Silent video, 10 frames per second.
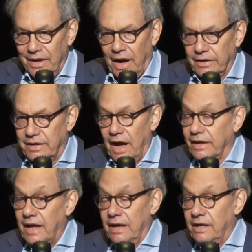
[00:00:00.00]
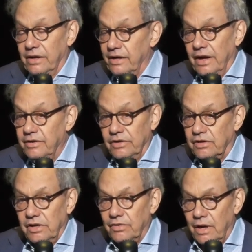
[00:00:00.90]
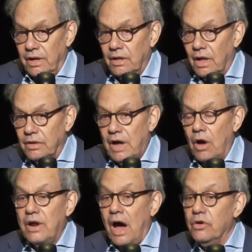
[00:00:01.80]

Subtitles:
I can't hear you. No.